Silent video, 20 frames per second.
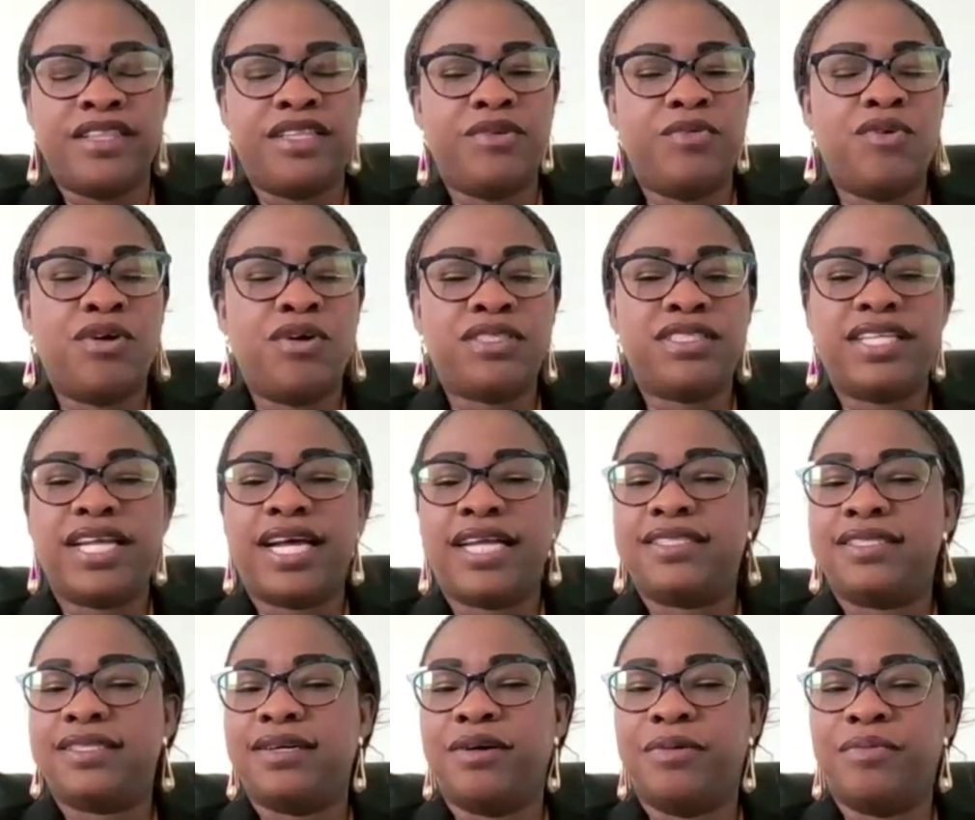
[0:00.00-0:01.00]
the ones
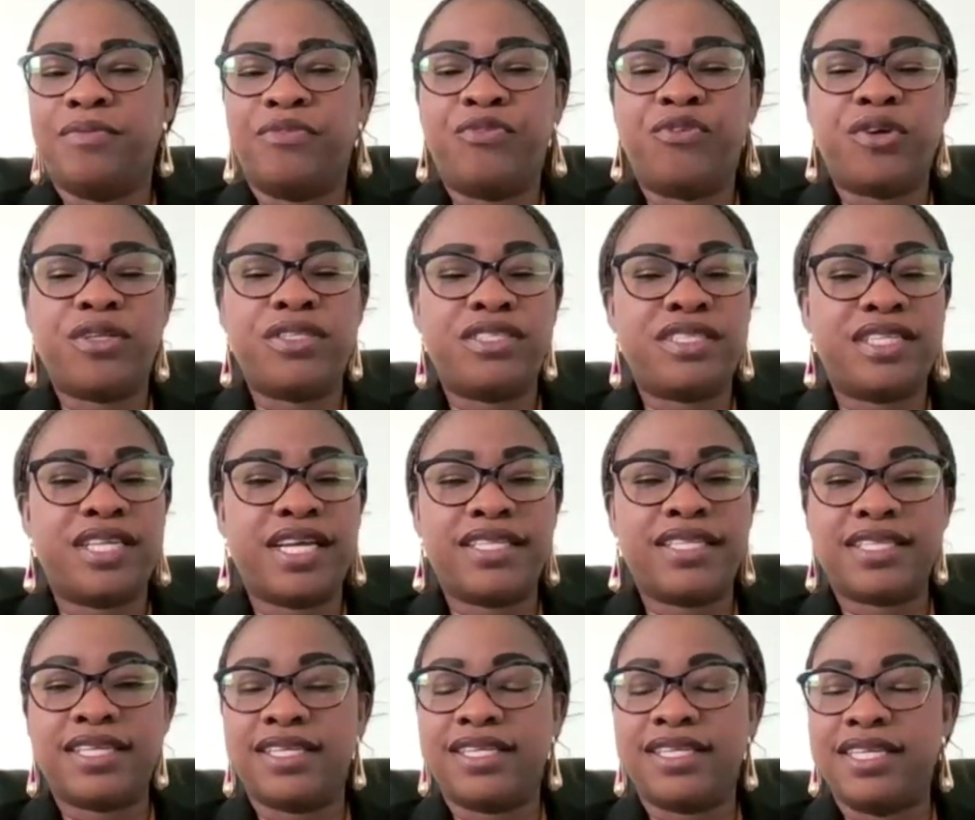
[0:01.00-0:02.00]
that
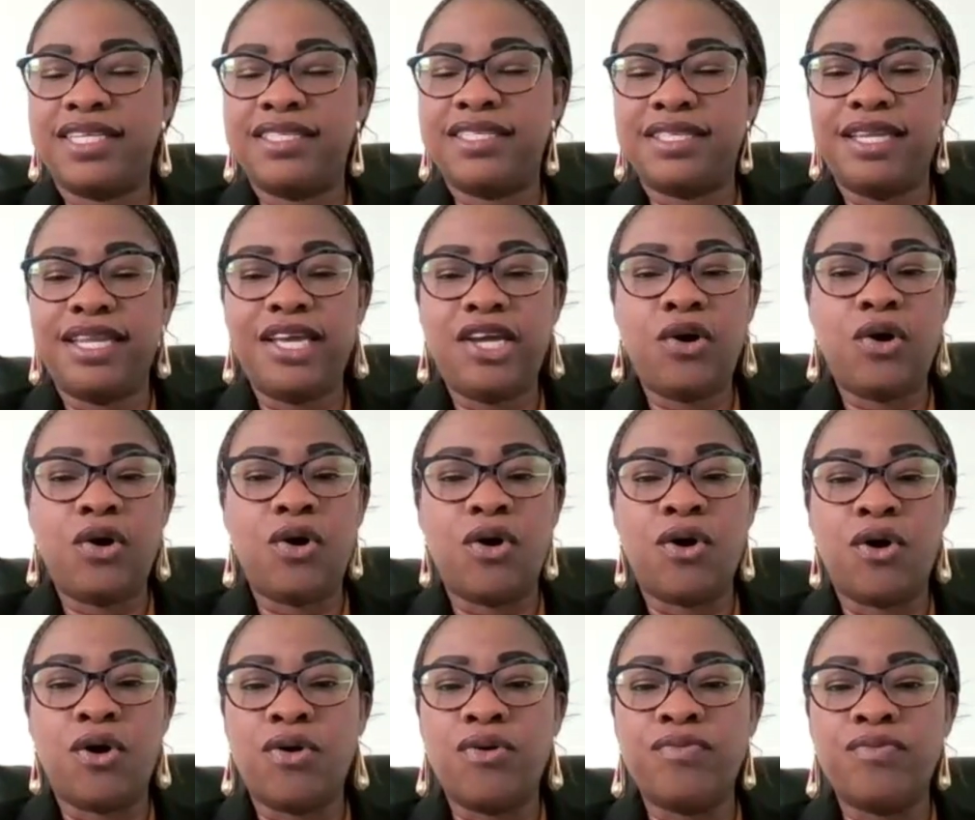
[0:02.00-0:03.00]
fraudsters can easily
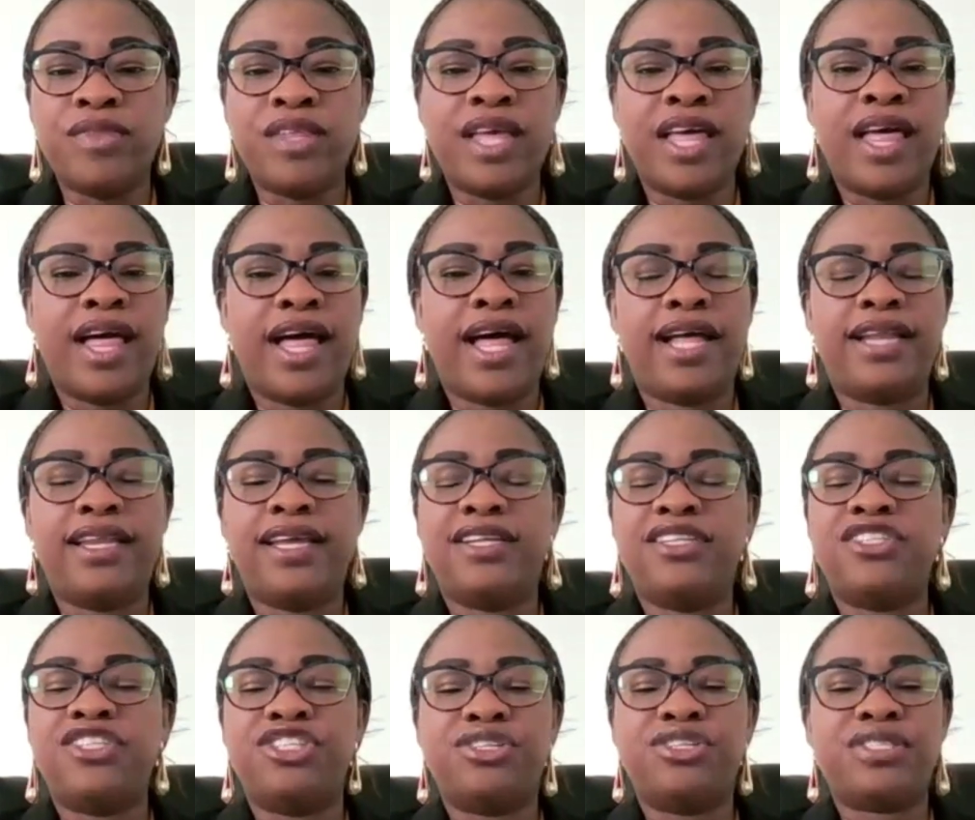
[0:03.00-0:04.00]
call, and
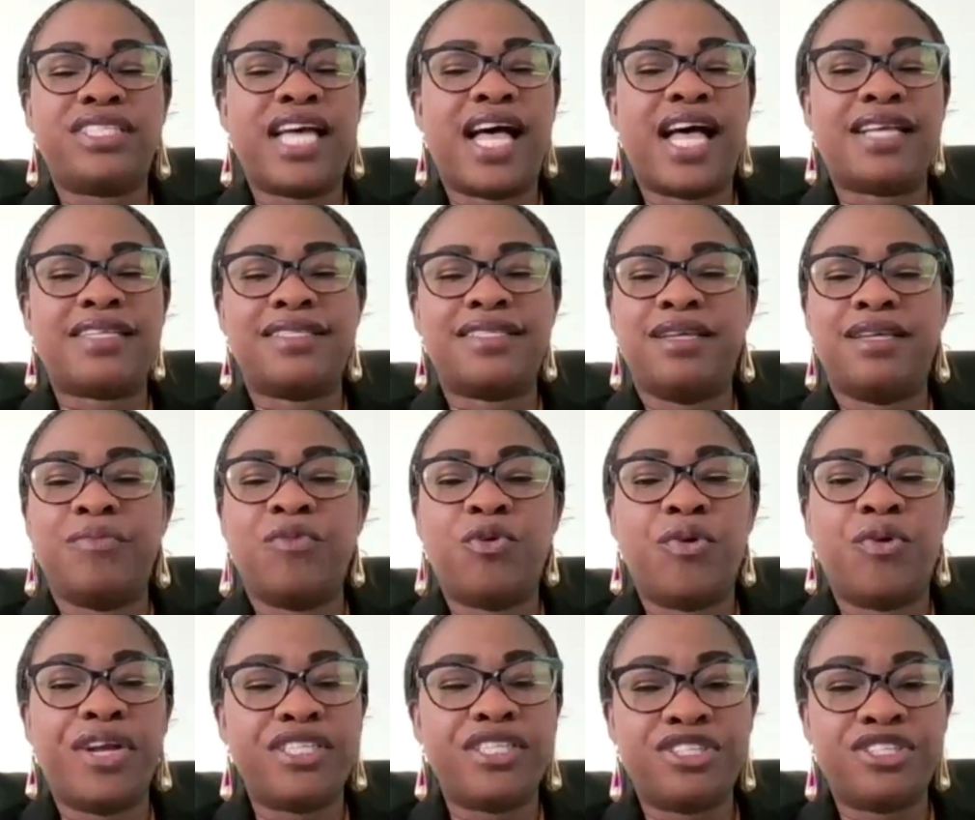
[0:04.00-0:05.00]
then they just ask them
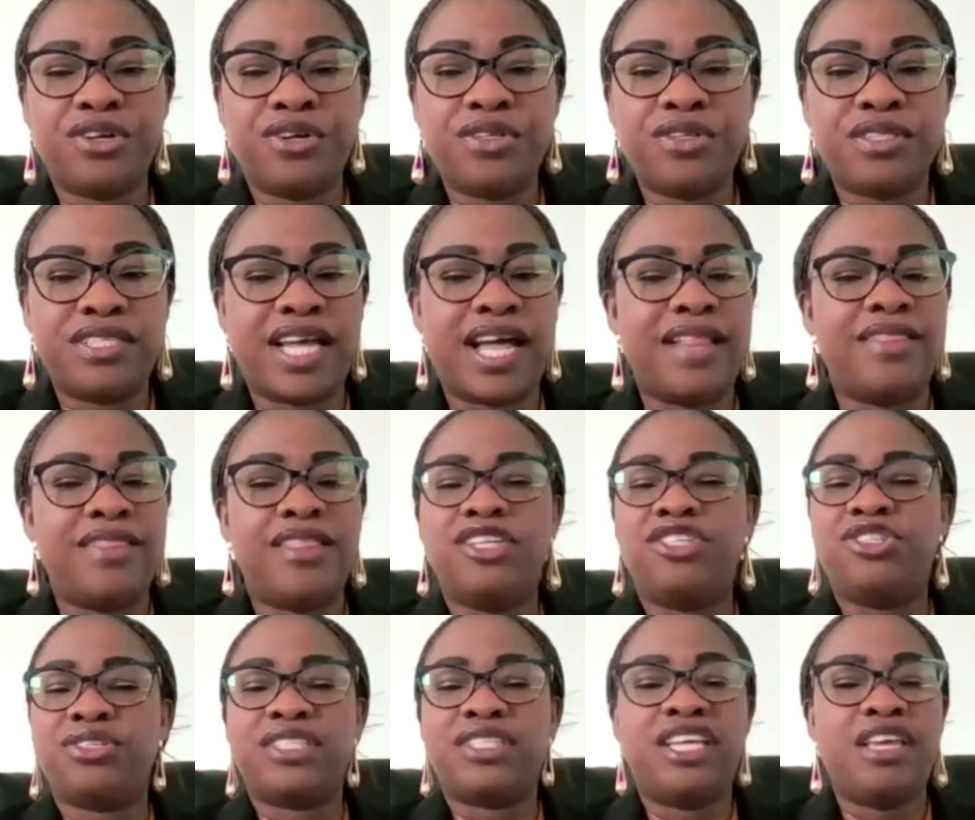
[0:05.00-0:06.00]
questions and
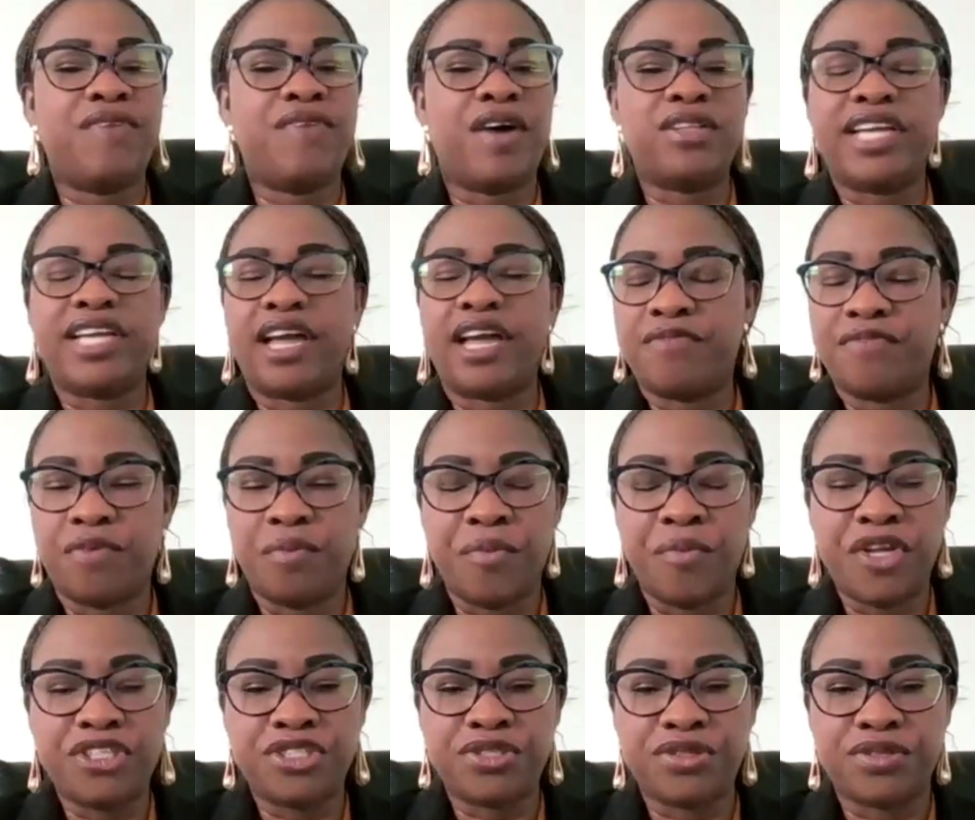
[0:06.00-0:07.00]
they just give out their
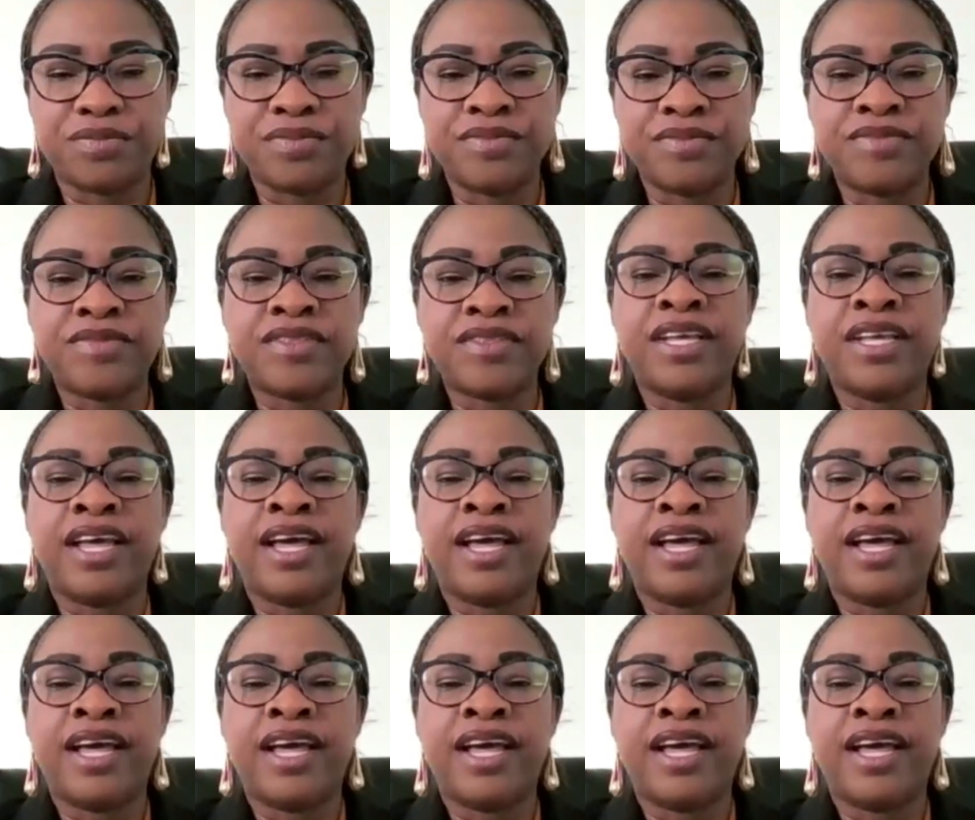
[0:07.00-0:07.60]
information.